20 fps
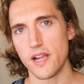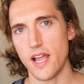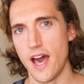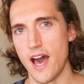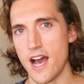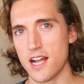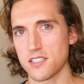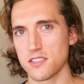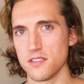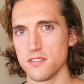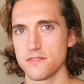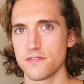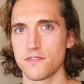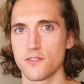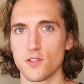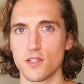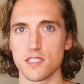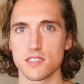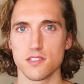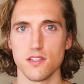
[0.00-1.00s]
been active
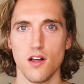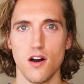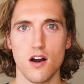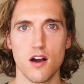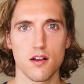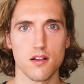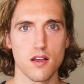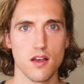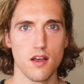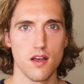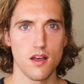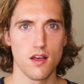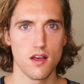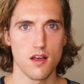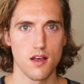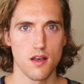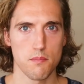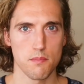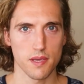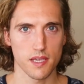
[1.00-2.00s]
for this long
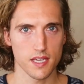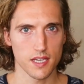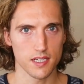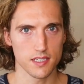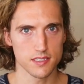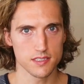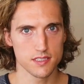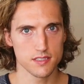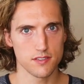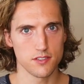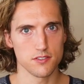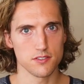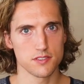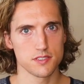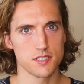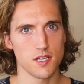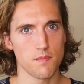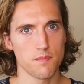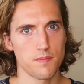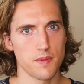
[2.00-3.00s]
because there's
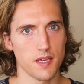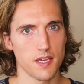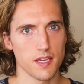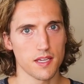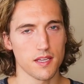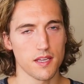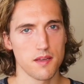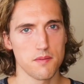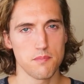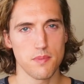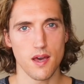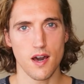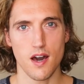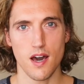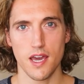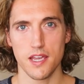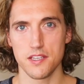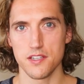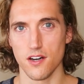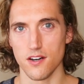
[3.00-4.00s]
something
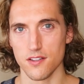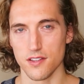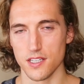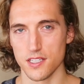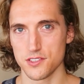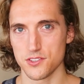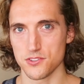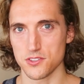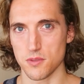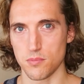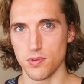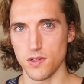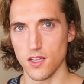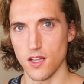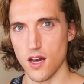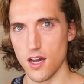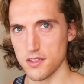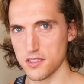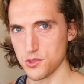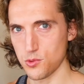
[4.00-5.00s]
behind all this. There's a
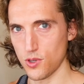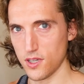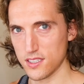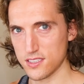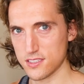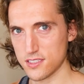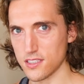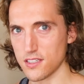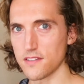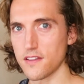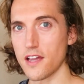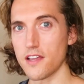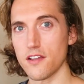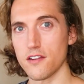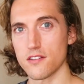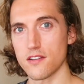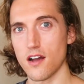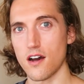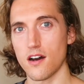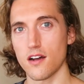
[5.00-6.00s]
plot twist that
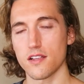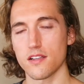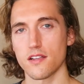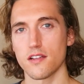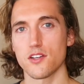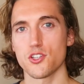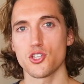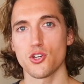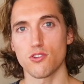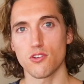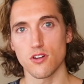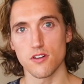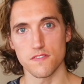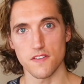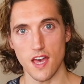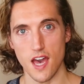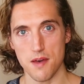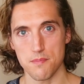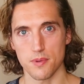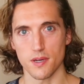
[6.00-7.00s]
you're not sure of
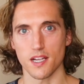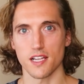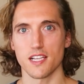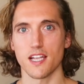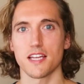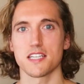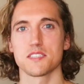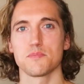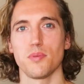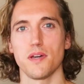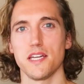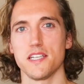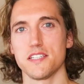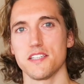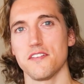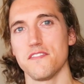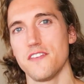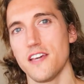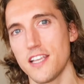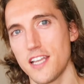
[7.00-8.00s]
yet, but I'm going to explain in
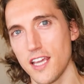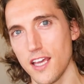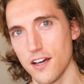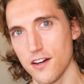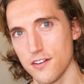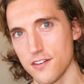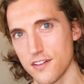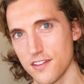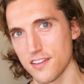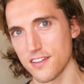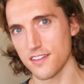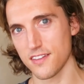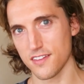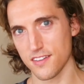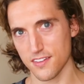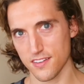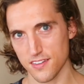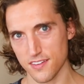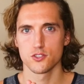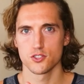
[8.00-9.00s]
the video.
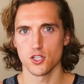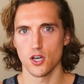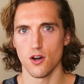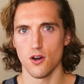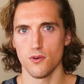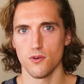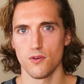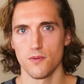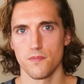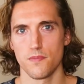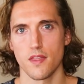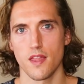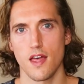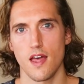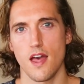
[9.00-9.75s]
So,